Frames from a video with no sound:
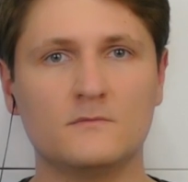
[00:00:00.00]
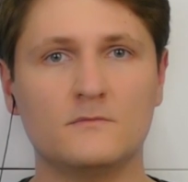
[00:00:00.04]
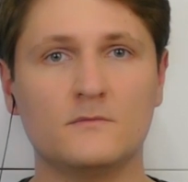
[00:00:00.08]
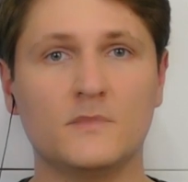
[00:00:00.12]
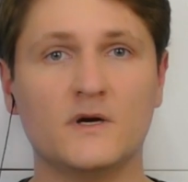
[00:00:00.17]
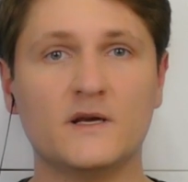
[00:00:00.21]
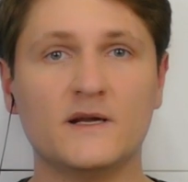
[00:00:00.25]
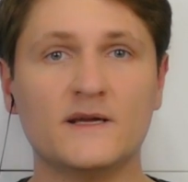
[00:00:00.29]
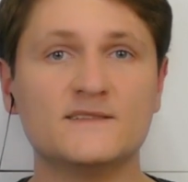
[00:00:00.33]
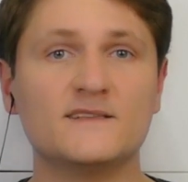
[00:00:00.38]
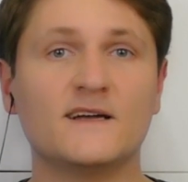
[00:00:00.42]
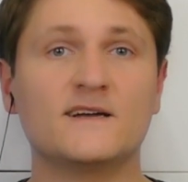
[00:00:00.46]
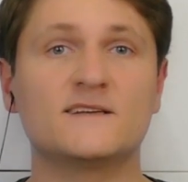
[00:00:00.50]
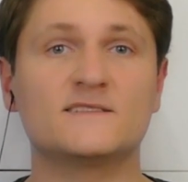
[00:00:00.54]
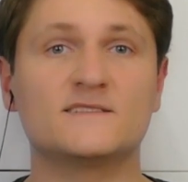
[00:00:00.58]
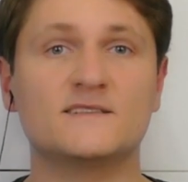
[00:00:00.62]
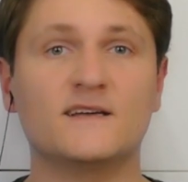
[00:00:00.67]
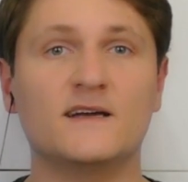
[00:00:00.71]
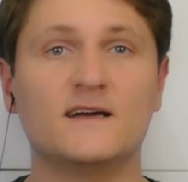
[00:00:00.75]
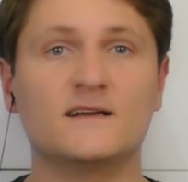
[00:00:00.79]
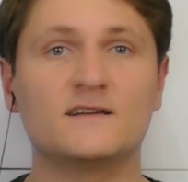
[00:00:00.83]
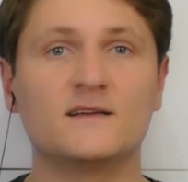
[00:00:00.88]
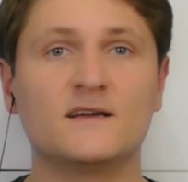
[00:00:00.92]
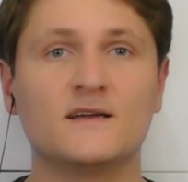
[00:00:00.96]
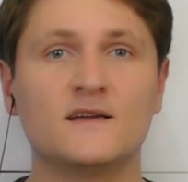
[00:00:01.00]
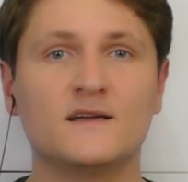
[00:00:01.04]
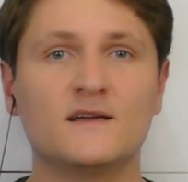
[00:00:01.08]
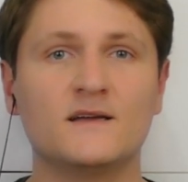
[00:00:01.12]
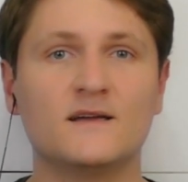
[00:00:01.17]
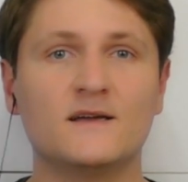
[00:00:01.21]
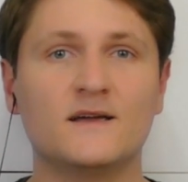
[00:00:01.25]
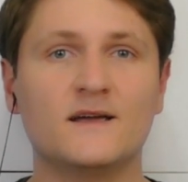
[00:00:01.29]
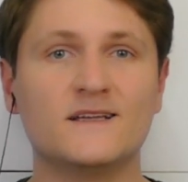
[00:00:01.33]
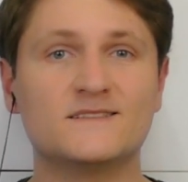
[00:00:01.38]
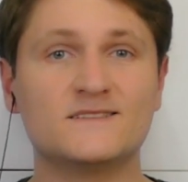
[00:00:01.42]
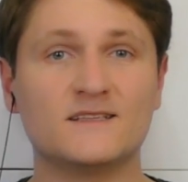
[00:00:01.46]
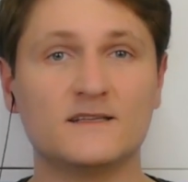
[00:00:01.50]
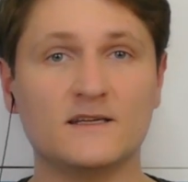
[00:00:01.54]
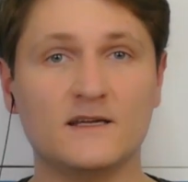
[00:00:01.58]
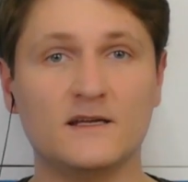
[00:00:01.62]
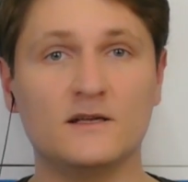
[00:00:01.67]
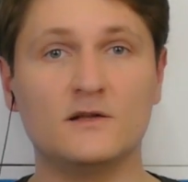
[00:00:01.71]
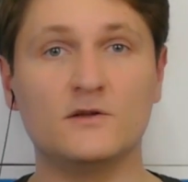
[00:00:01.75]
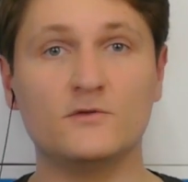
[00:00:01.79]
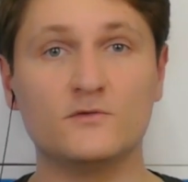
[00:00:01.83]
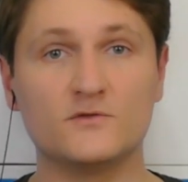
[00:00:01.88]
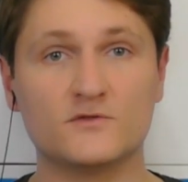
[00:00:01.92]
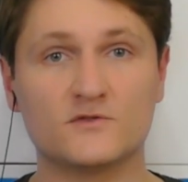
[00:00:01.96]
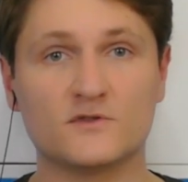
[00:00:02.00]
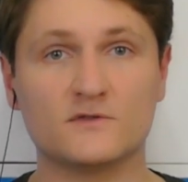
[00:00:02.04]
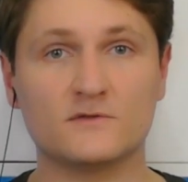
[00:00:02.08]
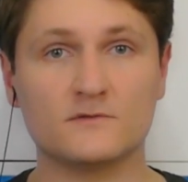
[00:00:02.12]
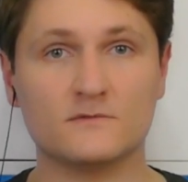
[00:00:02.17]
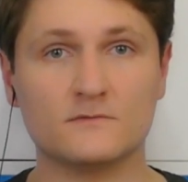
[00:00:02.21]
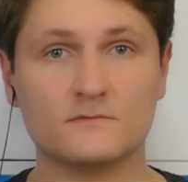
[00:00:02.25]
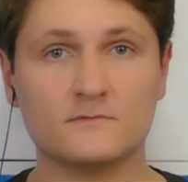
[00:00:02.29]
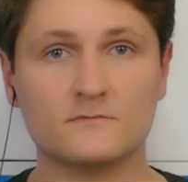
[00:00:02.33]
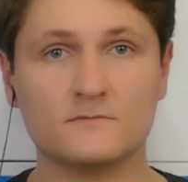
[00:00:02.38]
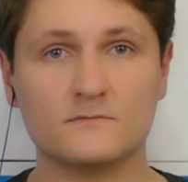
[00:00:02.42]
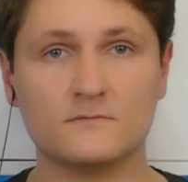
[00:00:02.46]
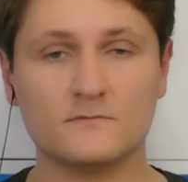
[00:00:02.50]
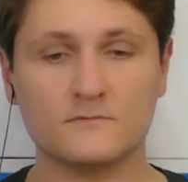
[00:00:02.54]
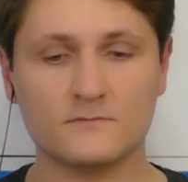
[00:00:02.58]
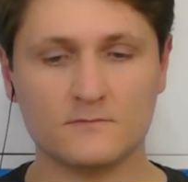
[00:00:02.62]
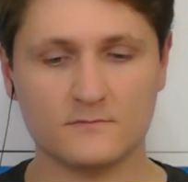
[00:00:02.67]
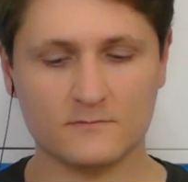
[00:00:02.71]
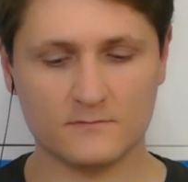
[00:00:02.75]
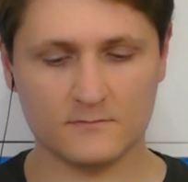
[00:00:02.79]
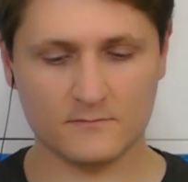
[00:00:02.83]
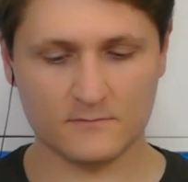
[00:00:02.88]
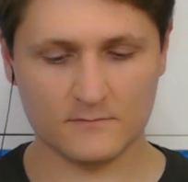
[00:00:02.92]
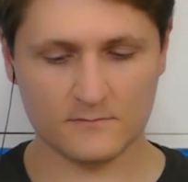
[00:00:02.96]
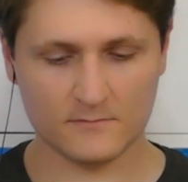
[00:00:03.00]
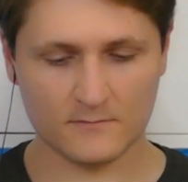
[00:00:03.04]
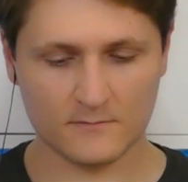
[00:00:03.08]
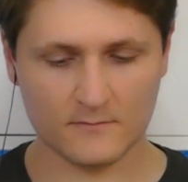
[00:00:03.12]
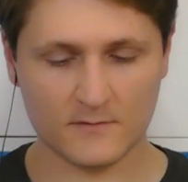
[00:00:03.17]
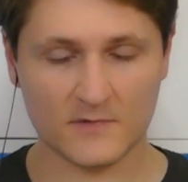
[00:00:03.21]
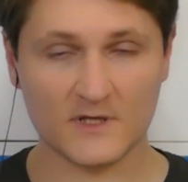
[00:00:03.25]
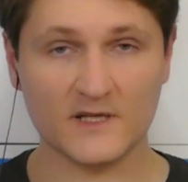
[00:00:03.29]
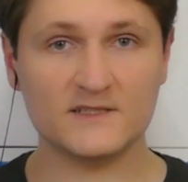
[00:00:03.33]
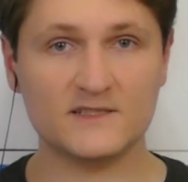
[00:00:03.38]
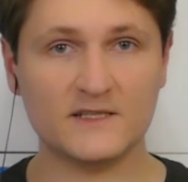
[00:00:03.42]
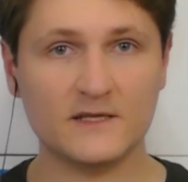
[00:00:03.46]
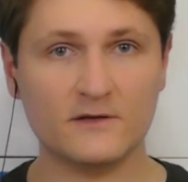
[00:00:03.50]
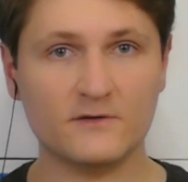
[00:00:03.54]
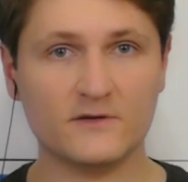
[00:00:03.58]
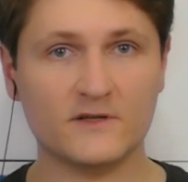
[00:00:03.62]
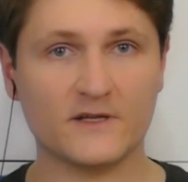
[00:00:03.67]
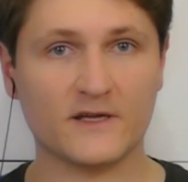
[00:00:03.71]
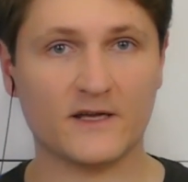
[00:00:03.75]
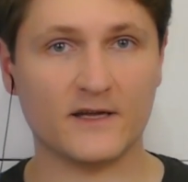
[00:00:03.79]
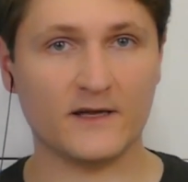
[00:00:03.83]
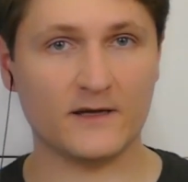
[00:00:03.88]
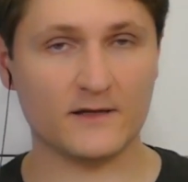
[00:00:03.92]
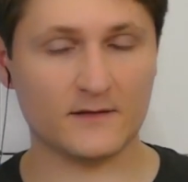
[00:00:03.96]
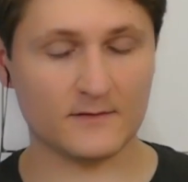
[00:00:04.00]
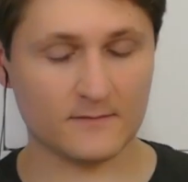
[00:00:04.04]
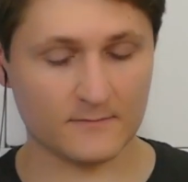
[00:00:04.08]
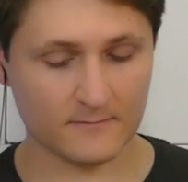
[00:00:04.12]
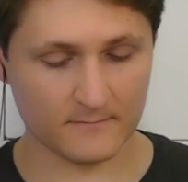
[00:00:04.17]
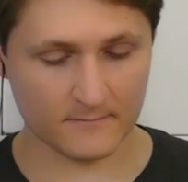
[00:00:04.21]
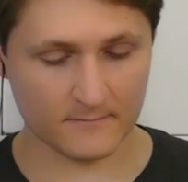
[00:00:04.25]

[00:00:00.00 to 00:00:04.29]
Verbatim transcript: But as I said, it's an illusion. Let's hear it again.